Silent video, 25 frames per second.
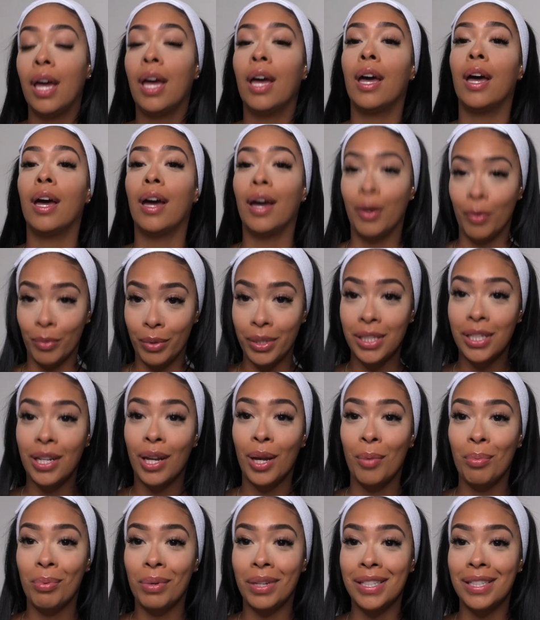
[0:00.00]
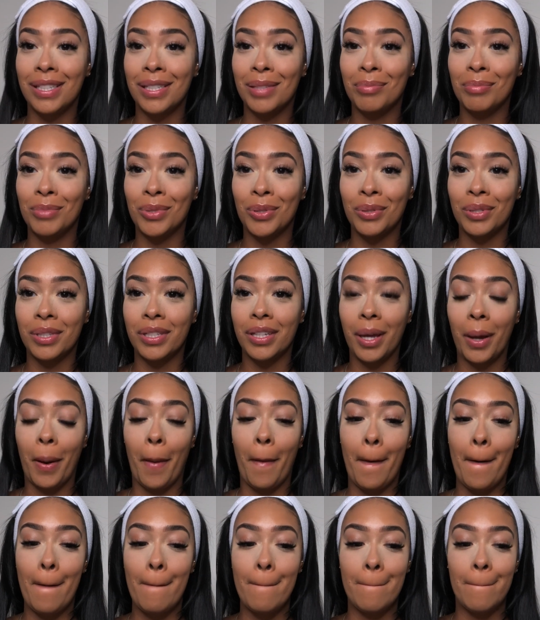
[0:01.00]
I wish I could play some music,
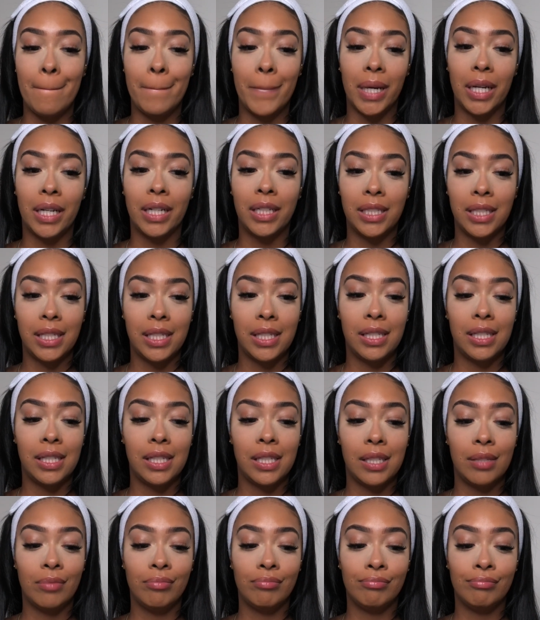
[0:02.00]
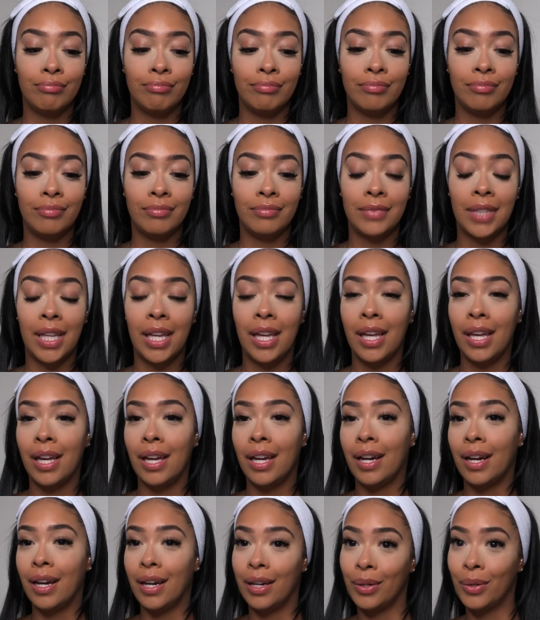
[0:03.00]
but
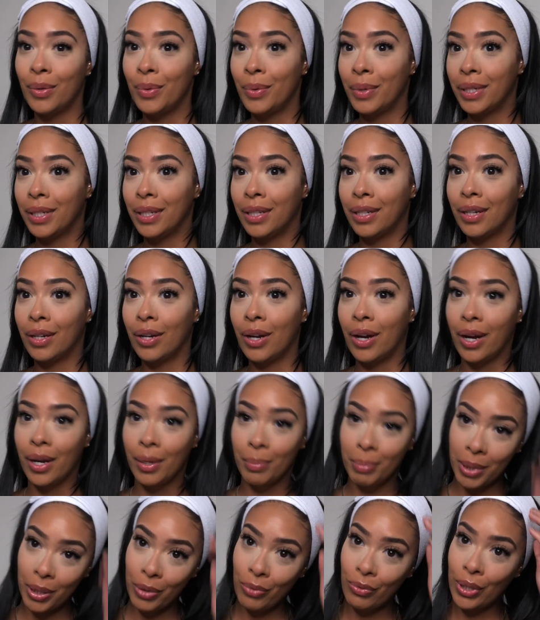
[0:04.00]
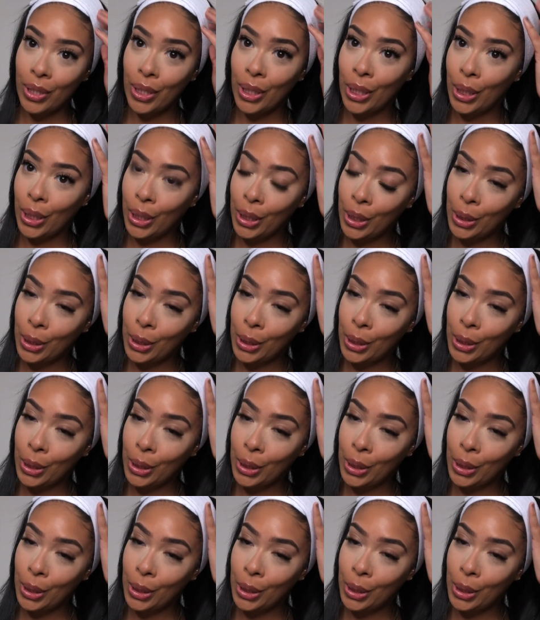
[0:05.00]
I don't want to get copywritten.